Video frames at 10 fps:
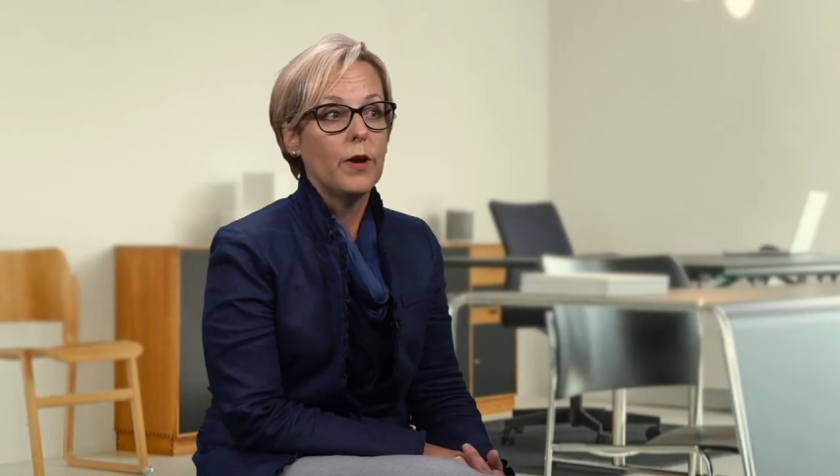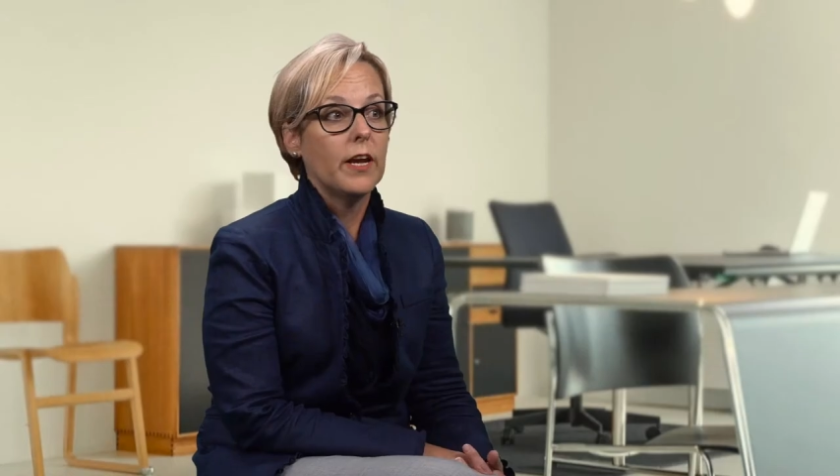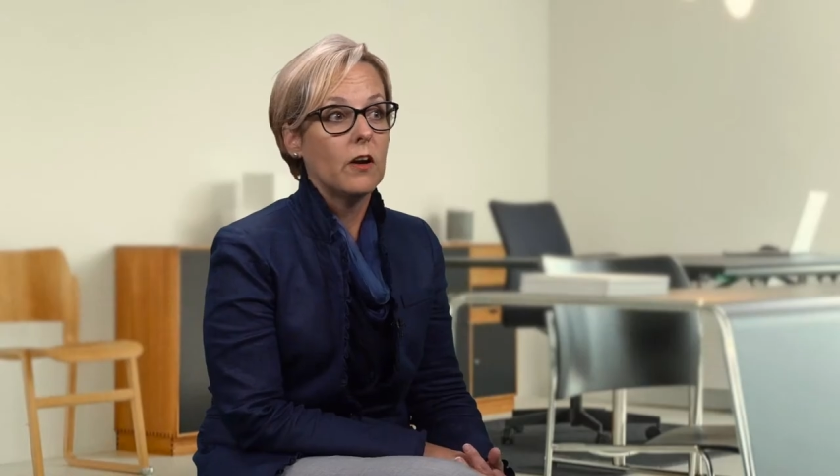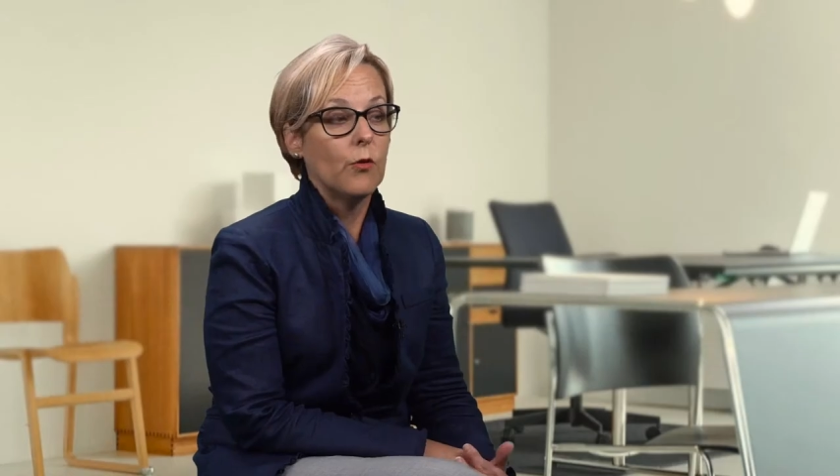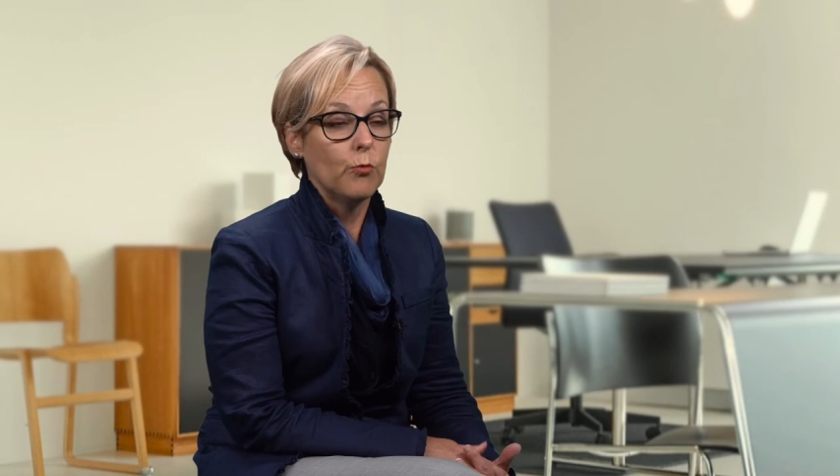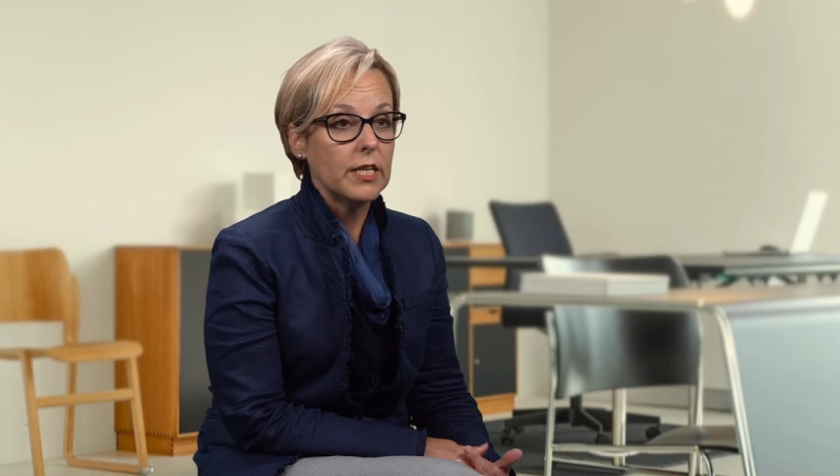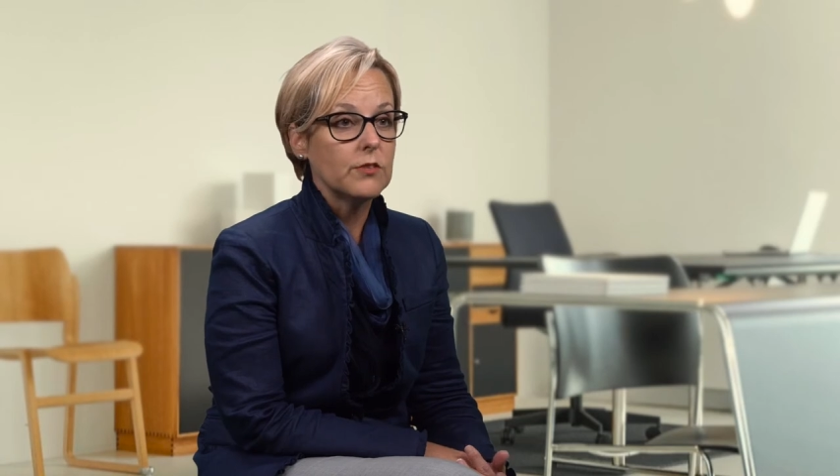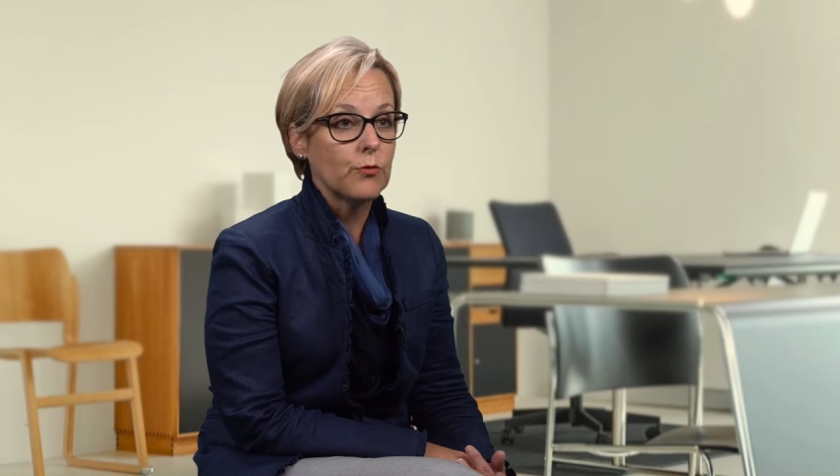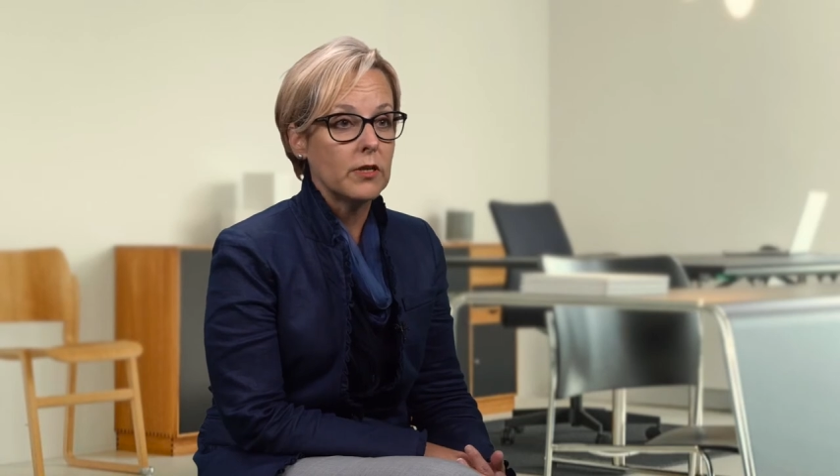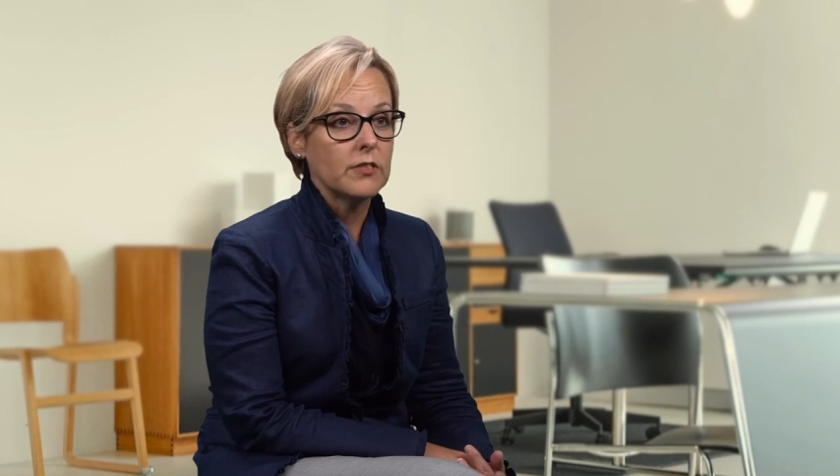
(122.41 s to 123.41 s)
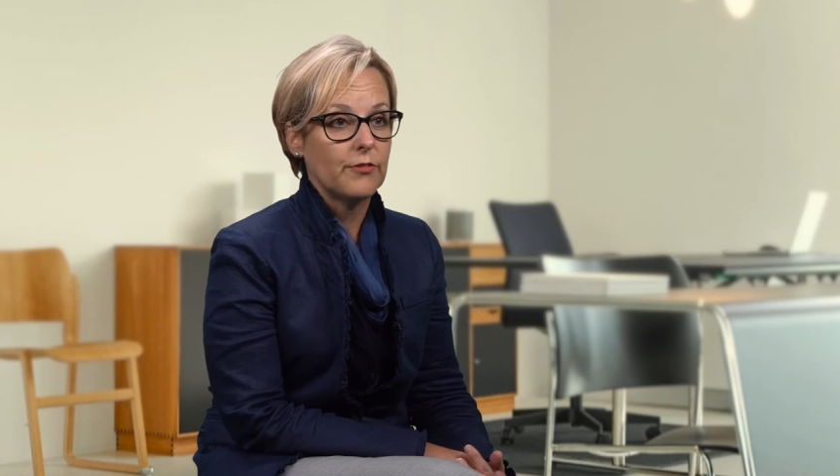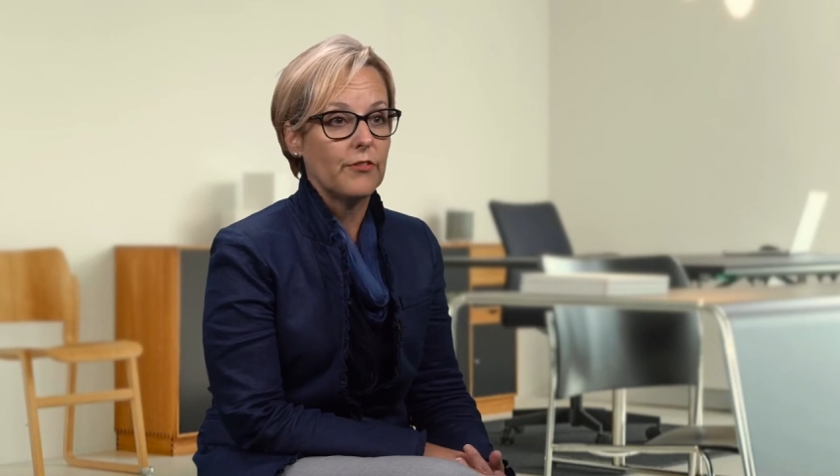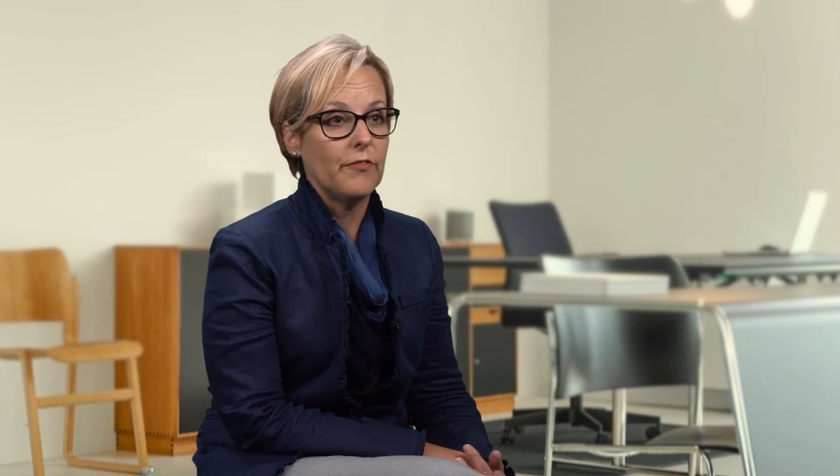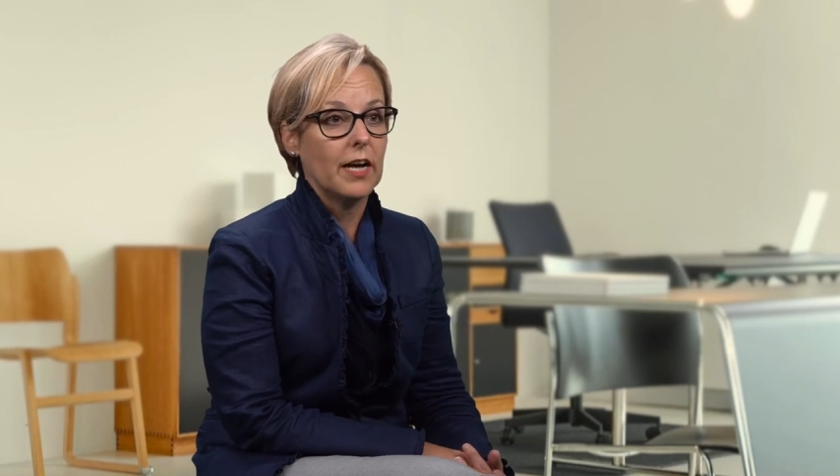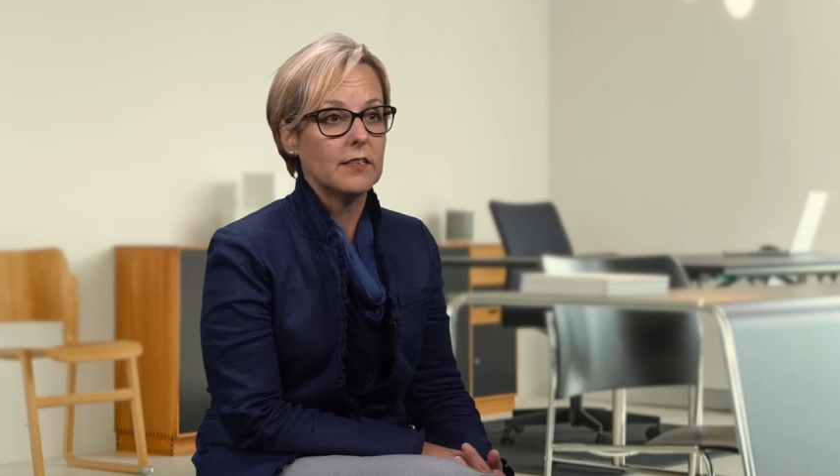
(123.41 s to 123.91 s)
We are a resource for
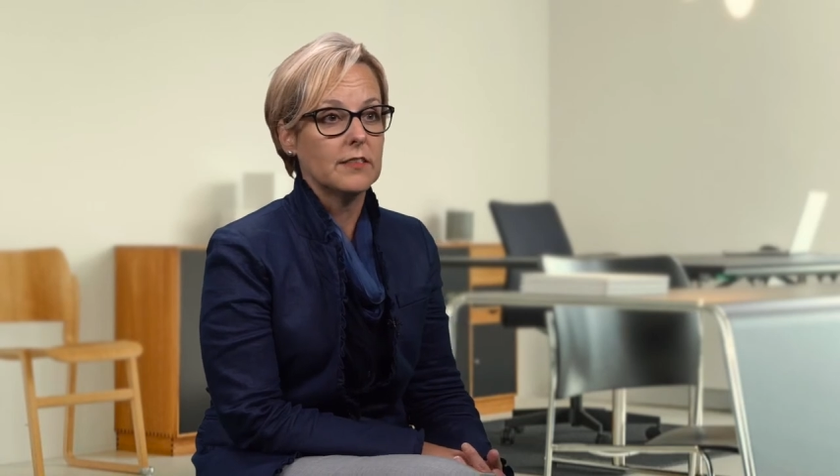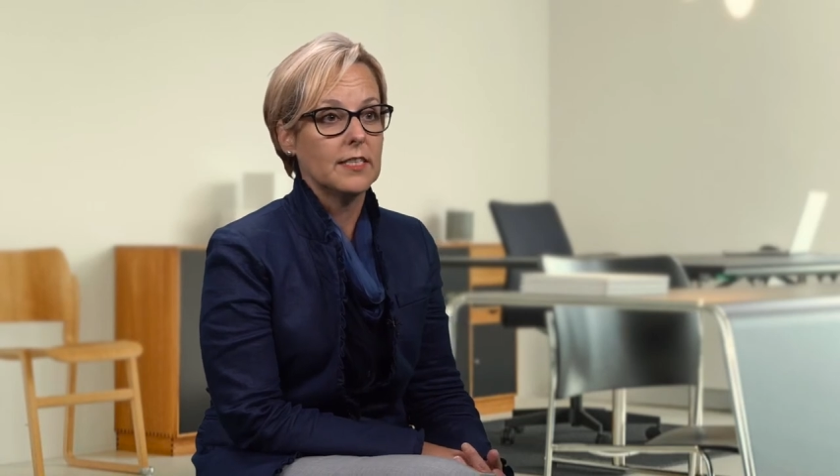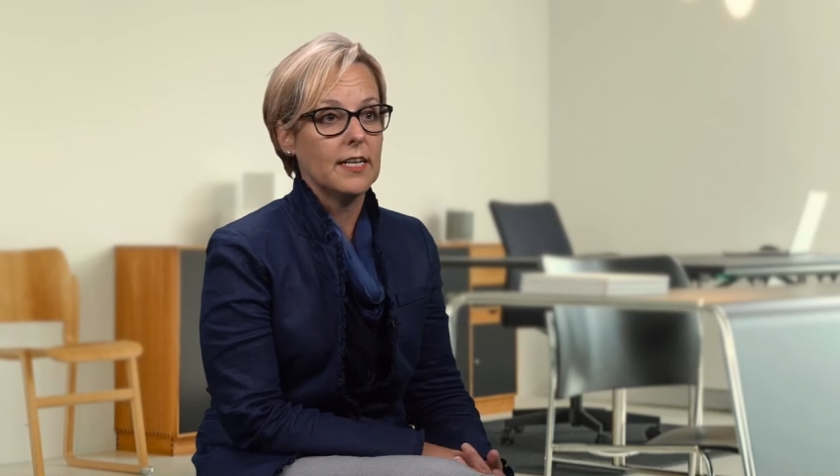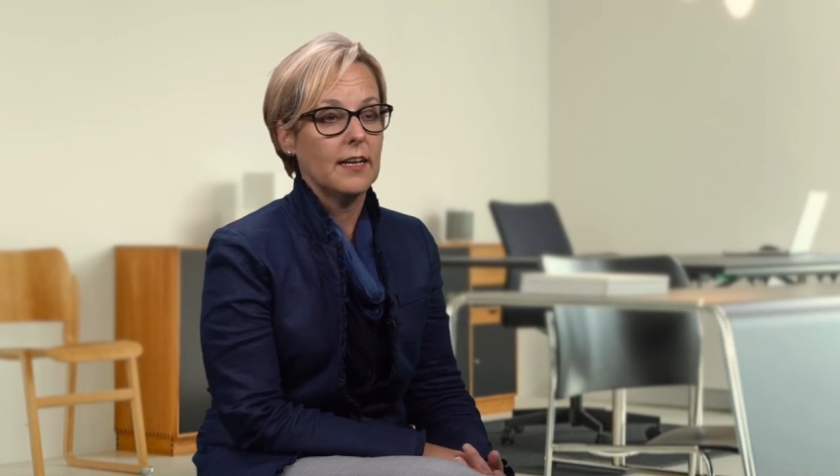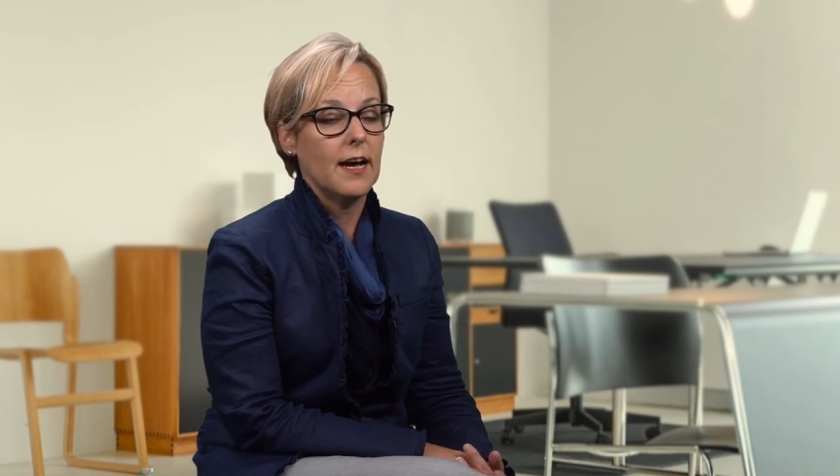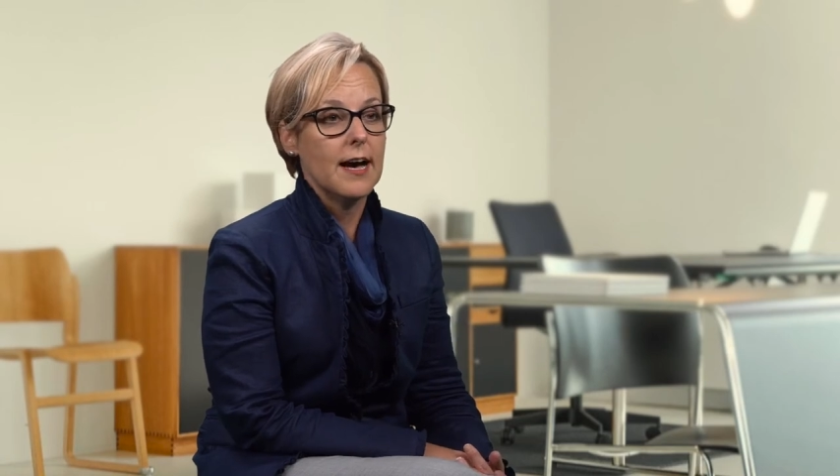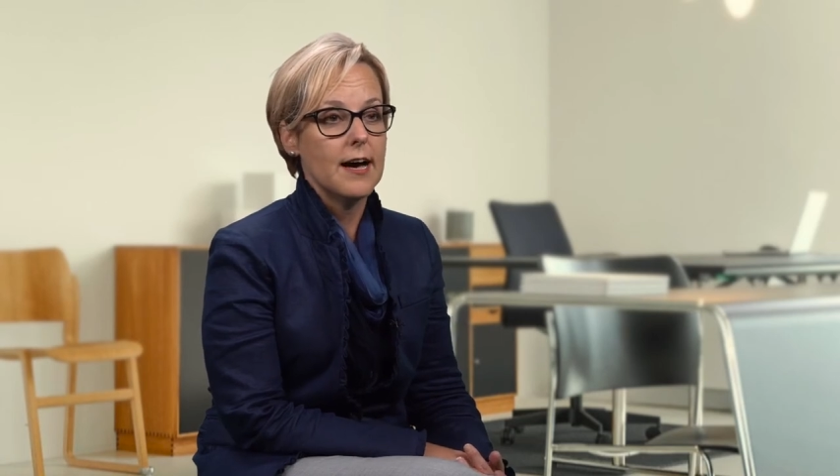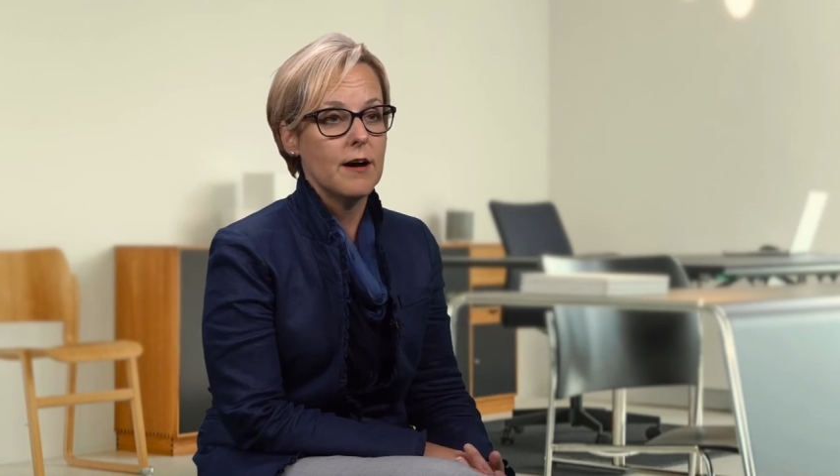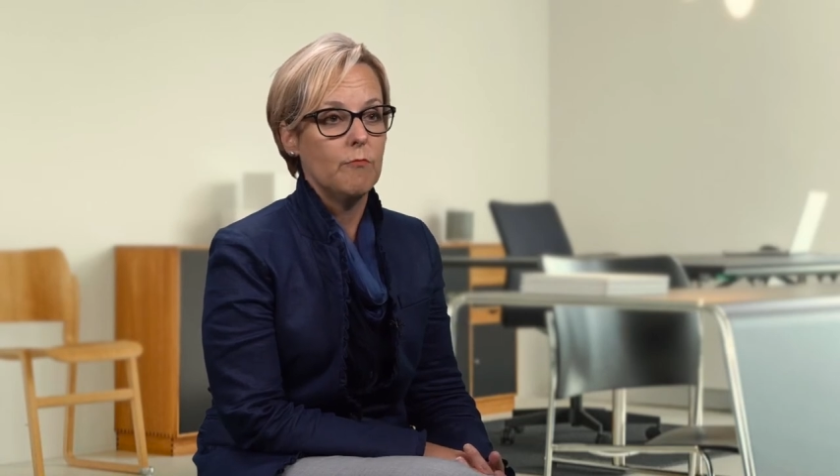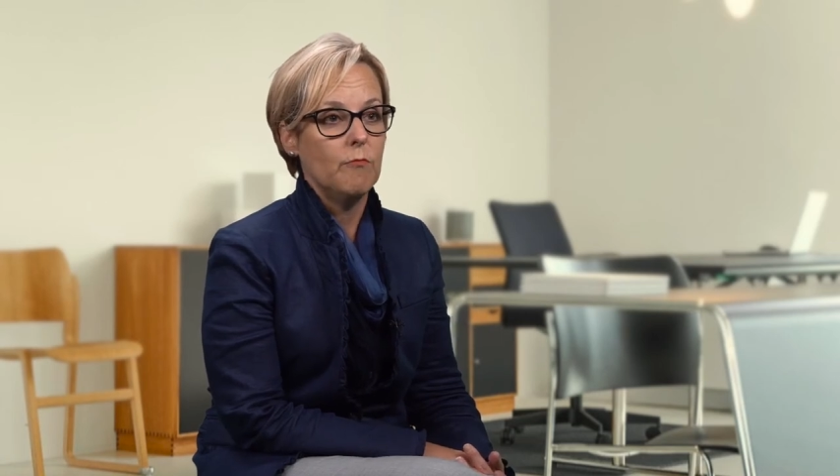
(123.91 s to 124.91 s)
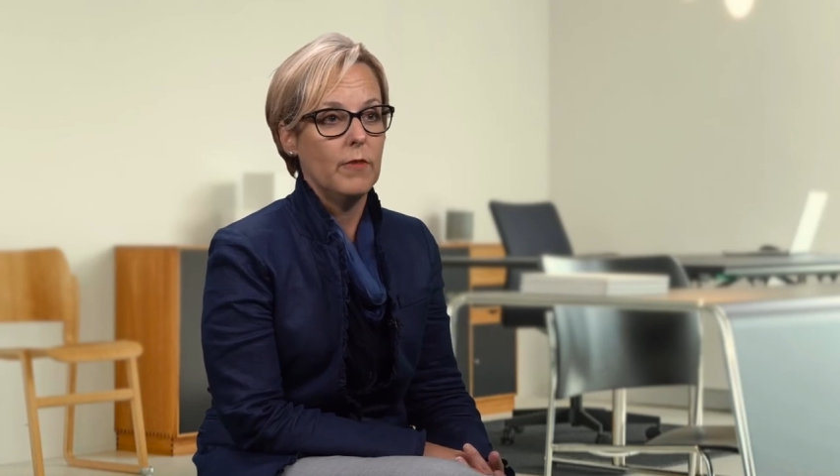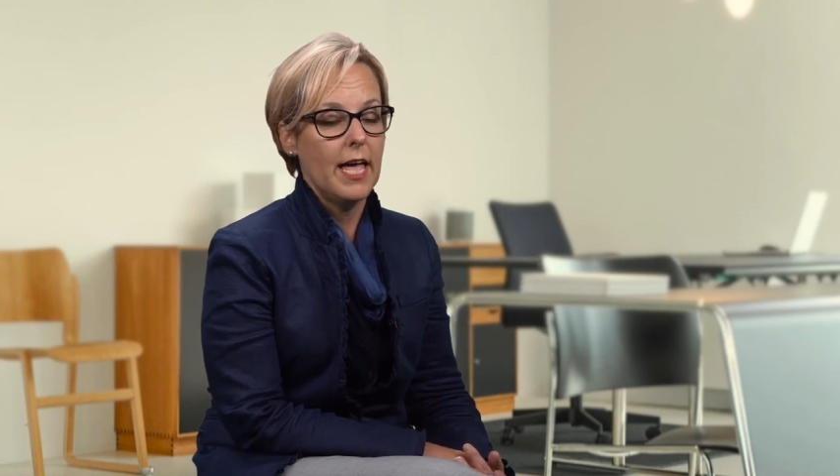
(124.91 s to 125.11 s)
faculty um,